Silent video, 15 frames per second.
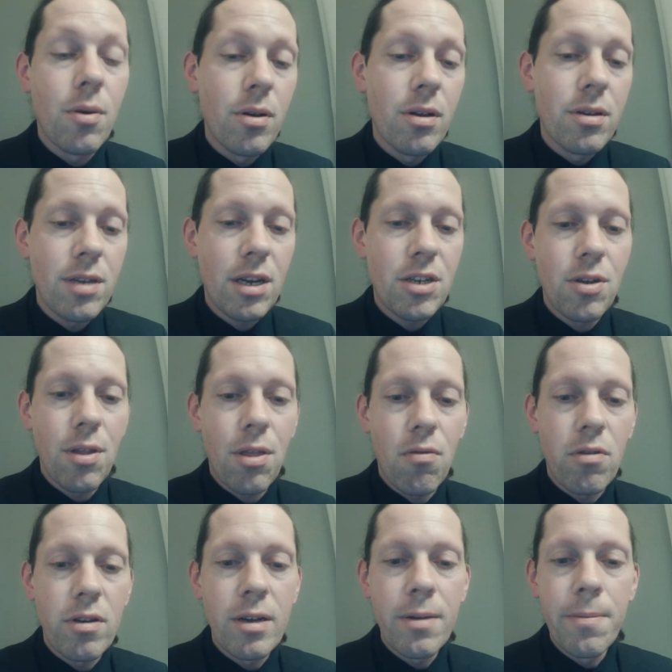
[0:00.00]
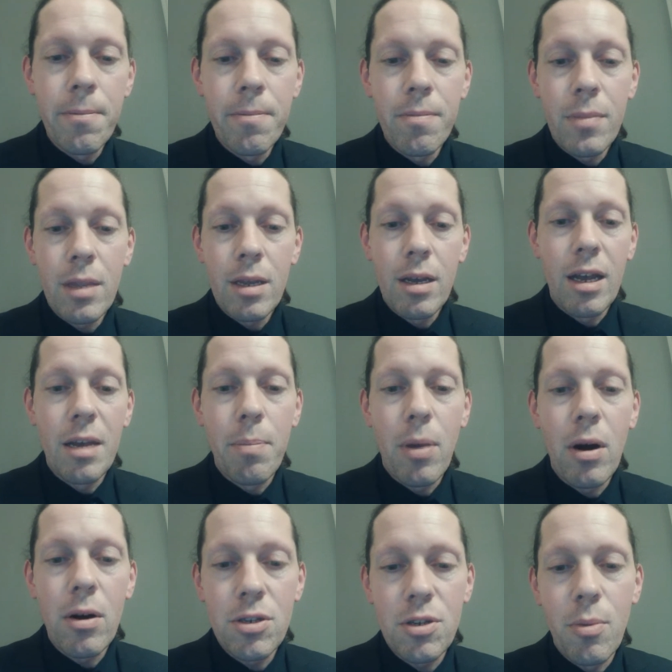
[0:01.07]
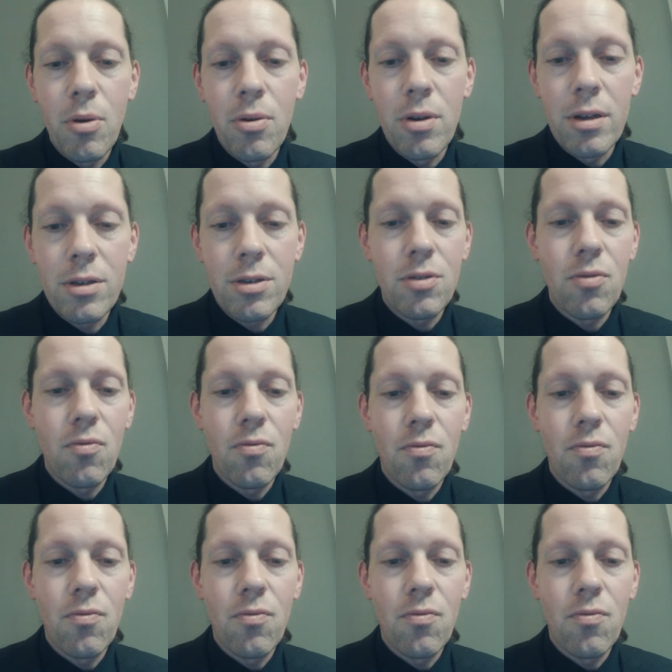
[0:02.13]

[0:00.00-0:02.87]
section 3, a parsimonious